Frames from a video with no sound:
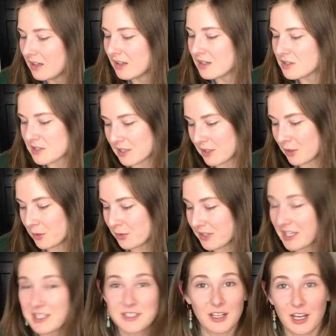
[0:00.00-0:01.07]
So
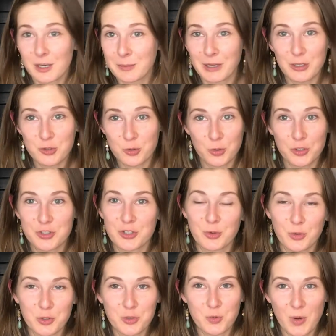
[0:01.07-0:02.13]
let's talk about Georgian
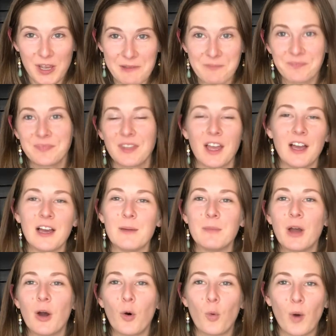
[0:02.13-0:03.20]
orange wine.
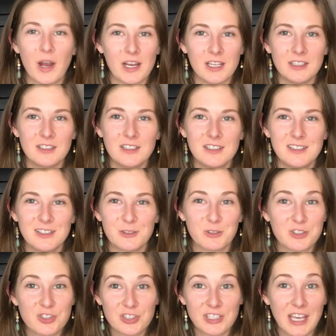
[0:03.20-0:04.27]
Wine
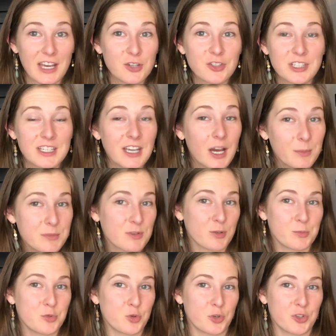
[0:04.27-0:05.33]
originally actually comes from
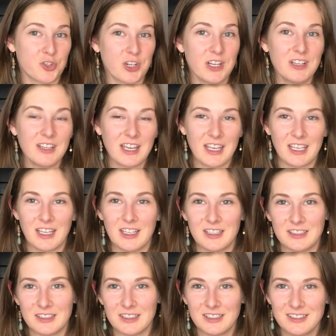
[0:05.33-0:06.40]
Georgia,
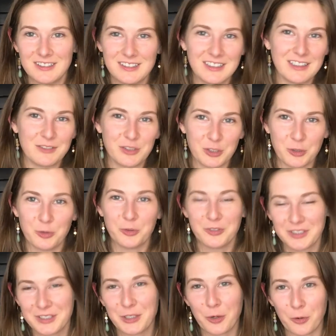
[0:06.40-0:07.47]
and if you
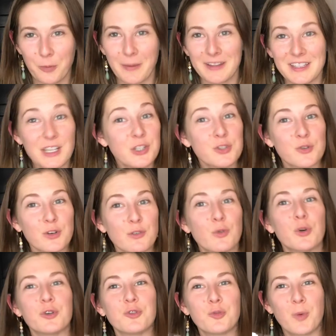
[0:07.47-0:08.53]
know about the history of
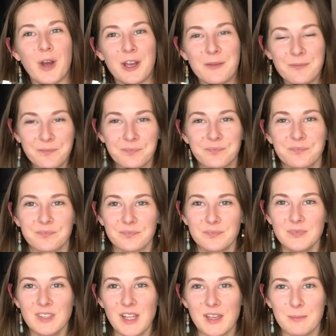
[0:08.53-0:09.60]
orange wine,
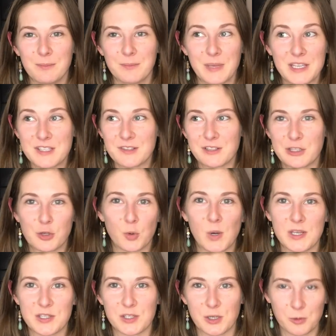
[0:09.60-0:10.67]
basically there
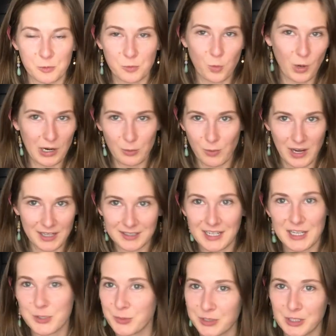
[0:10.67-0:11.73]
was no white wine
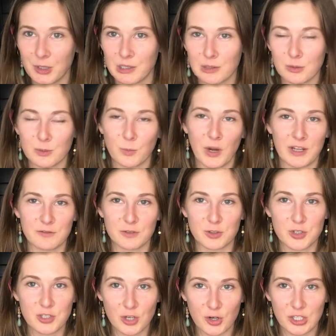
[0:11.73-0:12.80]
as we know it when wine
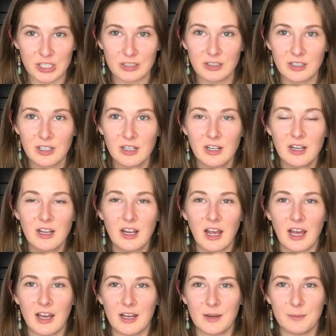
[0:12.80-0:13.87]
first started.
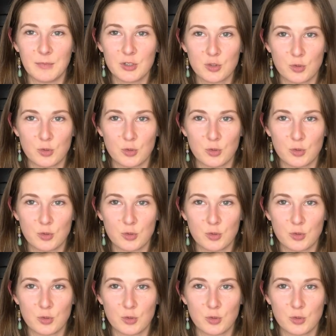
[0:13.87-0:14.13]
Orange